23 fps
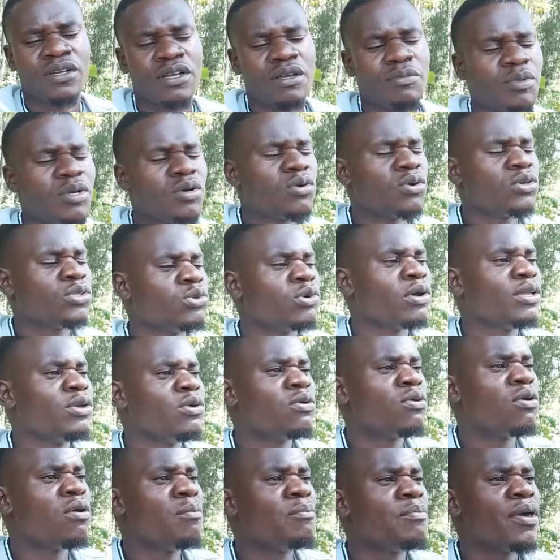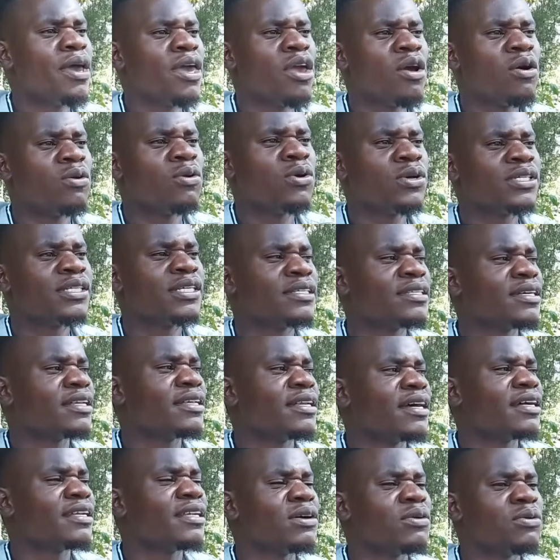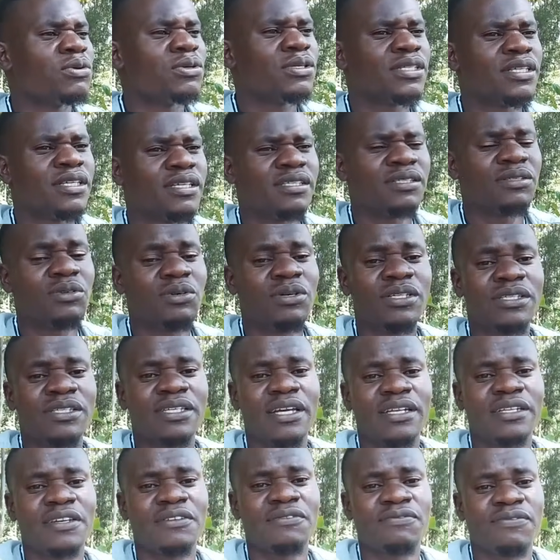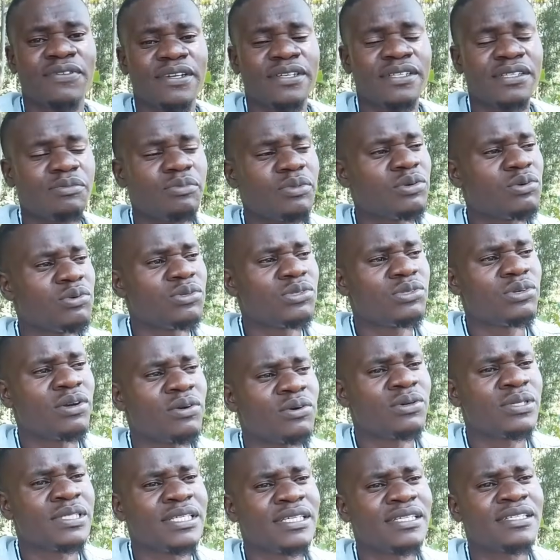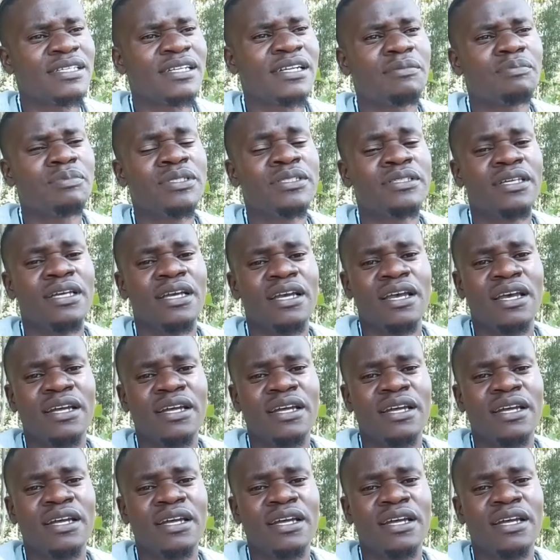because when you compare your horses and other horses you'll see a difference because your horses ribs